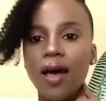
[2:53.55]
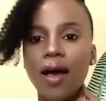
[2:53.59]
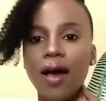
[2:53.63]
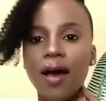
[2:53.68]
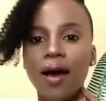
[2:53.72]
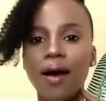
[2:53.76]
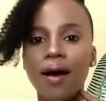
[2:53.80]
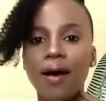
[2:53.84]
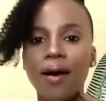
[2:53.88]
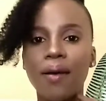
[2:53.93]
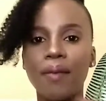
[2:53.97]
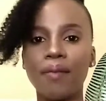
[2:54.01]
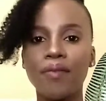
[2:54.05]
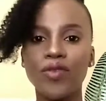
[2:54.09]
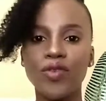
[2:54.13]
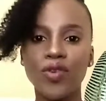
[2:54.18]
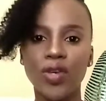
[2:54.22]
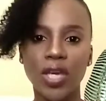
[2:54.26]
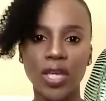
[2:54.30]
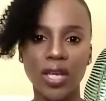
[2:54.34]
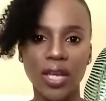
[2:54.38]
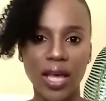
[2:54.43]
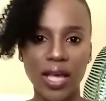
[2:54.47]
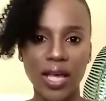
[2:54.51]
You
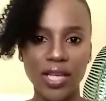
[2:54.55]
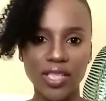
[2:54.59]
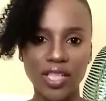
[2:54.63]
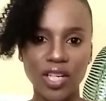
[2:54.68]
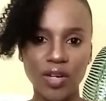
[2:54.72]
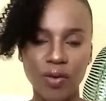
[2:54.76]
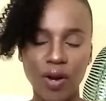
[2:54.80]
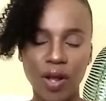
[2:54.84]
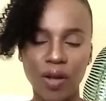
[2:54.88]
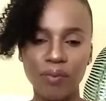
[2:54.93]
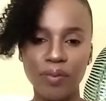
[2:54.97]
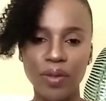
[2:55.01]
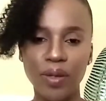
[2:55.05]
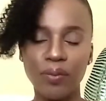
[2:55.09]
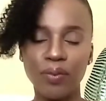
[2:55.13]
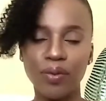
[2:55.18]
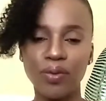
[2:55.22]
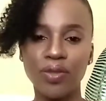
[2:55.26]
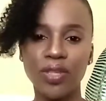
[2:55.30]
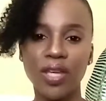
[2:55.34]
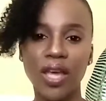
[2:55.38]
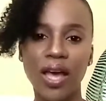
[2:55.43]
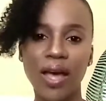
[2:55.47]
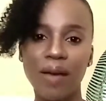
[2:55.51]
can ask around
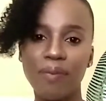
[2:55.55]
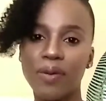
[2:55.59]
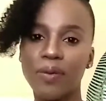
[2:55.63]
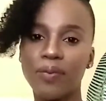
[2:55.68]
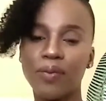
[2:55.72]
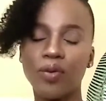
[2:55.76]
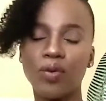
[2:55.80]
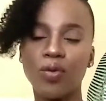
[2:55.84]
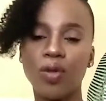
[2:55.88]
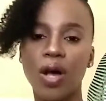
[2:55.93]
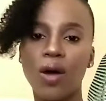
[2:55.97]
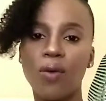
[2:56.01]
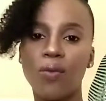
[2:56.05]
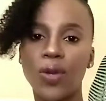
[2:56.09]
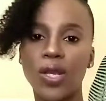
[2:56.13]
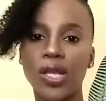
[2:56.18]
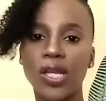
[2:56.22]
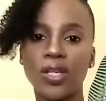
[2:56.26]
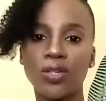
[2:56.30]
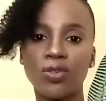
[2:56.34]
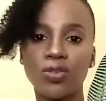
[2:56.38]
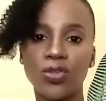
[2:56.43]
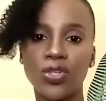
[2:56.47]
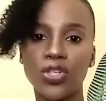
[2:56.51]
people. There are people who are
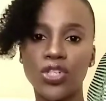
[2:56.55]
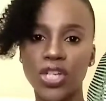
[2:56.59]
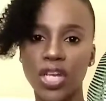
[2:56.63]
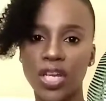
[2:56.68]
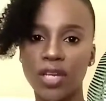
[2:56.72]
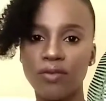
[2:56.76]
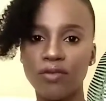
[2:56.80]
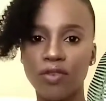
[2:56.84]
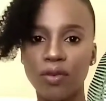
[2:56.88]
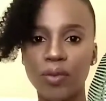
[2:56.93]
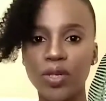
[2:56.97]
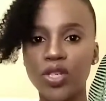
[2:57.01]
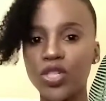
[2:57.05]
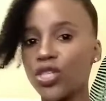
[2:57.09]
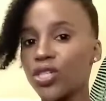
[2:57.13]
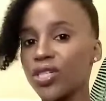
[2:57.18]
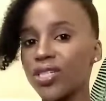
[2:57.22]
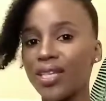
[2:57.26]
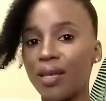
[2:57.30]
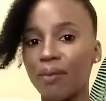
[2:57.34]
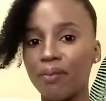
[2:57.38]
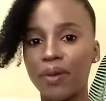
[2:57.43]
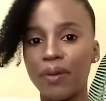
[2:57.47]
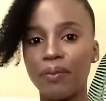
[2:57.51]
willing to share information.
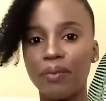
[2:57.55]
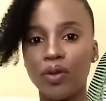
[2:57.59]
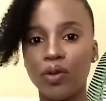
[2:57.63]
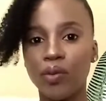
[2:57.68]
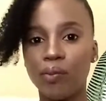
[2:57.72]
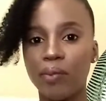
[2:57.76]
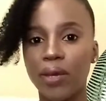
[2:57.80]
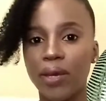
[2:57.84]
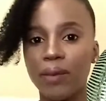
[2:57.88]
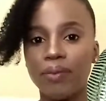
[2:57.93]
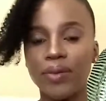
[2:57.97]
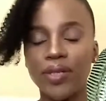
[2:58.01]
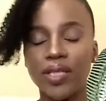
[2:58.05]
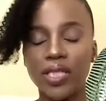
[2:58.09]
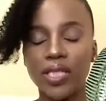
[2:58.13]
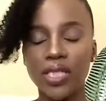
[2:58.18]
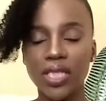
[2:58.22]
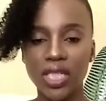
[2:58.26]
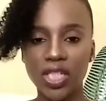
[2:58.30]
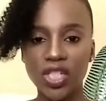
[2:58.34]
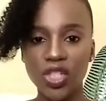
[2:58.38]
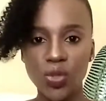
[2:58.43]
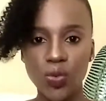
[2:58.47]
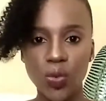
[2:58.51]
Some people may be
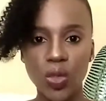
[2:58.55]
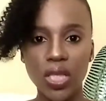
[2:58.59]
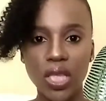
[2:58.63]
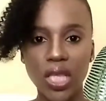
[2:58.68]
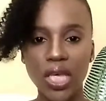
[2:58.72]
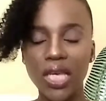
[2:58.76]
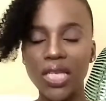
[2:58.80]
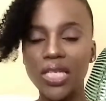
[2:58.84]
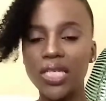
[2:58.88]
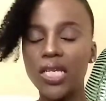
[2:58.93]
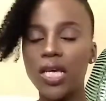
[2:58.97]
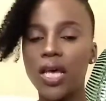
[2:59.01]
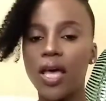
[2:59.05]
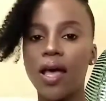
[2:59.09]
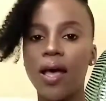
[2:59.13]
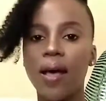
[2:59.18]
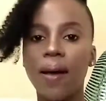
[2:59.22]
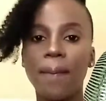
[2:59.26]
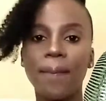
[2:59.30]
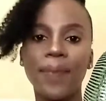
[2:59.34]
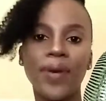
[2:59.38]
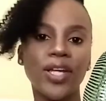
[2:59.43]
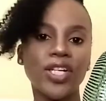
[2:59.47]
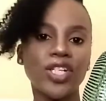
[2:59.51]
stingy with it,
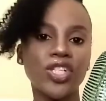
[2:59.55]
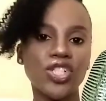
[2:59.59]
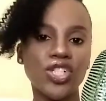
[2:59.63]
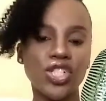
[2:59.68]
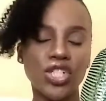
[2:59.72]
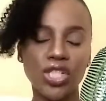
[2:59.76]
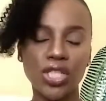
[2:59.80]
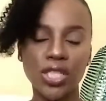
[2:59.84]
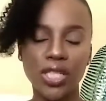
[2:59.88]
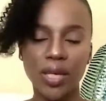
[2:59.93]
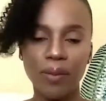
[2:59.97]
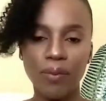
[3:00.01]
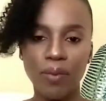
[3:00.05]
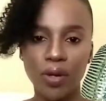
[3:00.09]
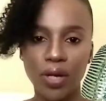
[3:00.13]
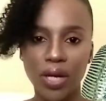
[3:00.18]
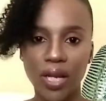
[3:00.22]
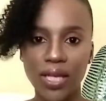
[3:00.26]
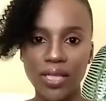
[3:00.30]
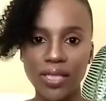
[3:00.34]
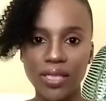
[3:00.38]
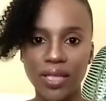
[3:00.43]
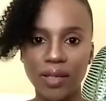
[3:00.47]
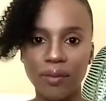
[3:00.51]
but just keep on
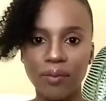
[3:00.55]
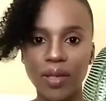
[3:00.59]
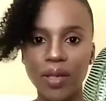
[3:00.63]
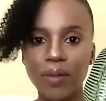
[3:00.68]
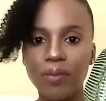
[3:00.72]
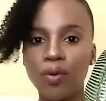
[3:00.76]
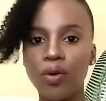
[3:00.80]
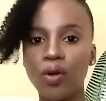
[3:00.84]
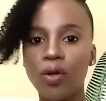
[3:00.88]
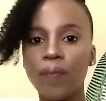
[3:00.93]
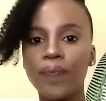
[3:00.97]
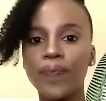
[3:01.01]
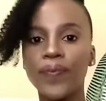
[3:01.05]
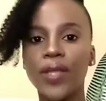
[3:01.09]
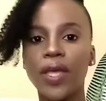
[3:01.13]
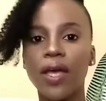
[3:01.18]
asking people.